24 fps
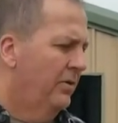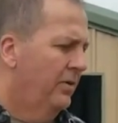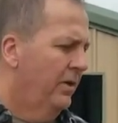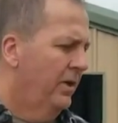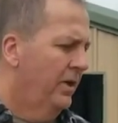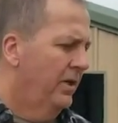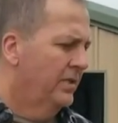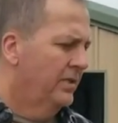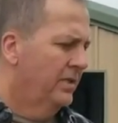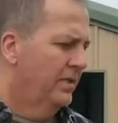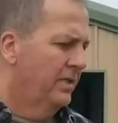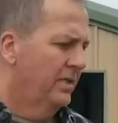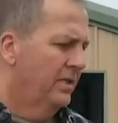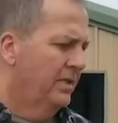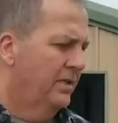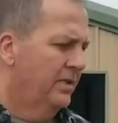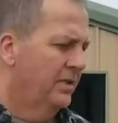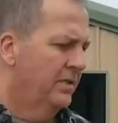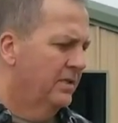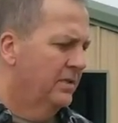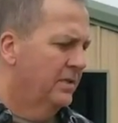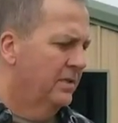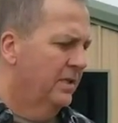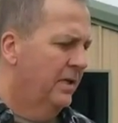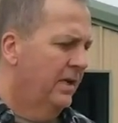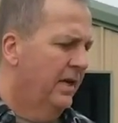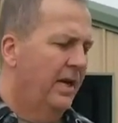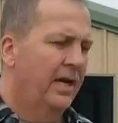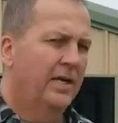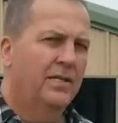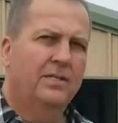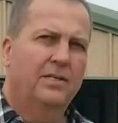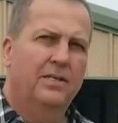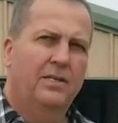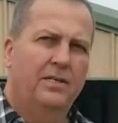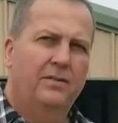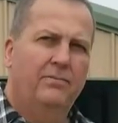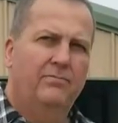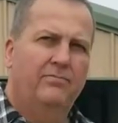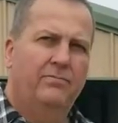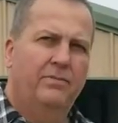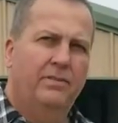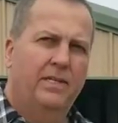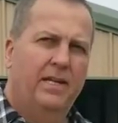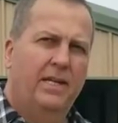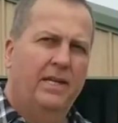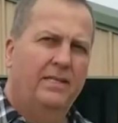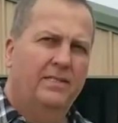this is actually,
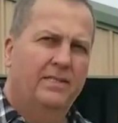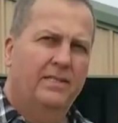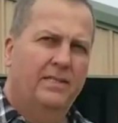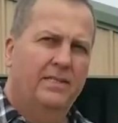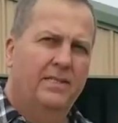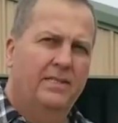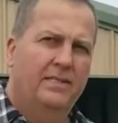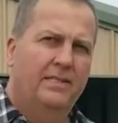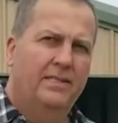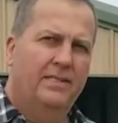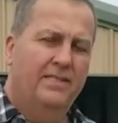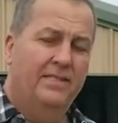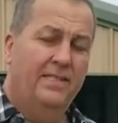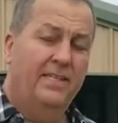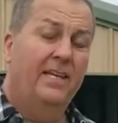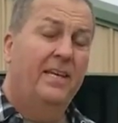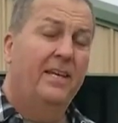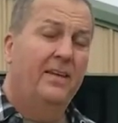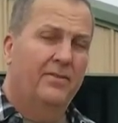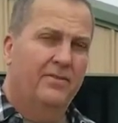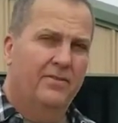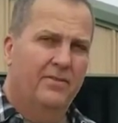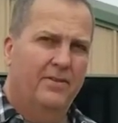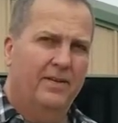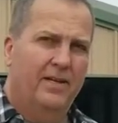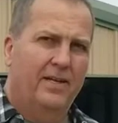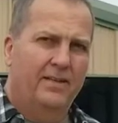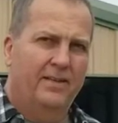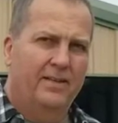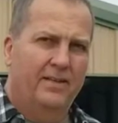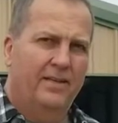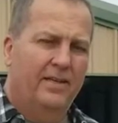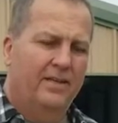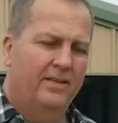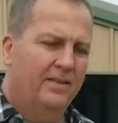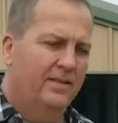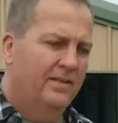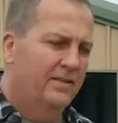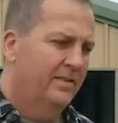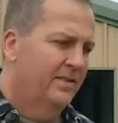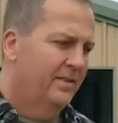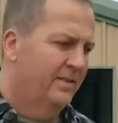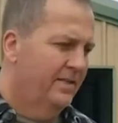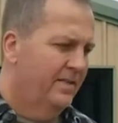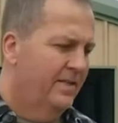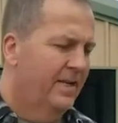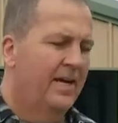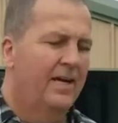today's the 10th, not
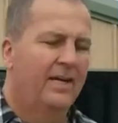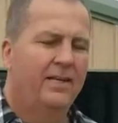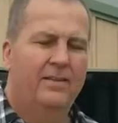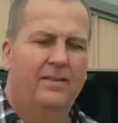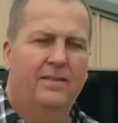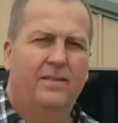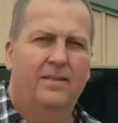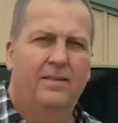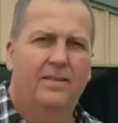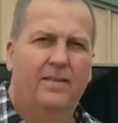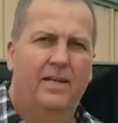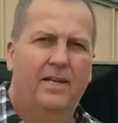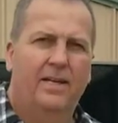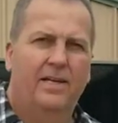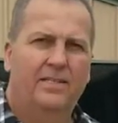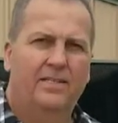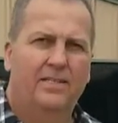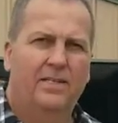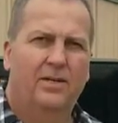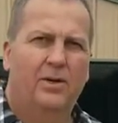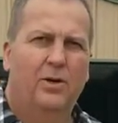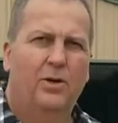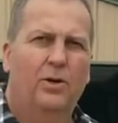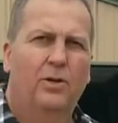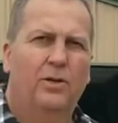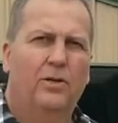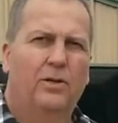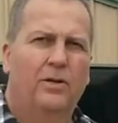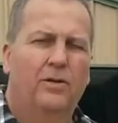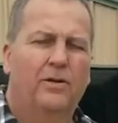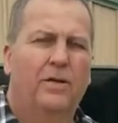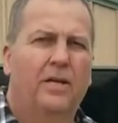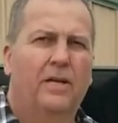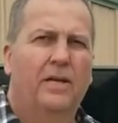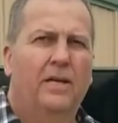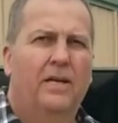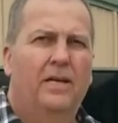the 9th that I said earlier.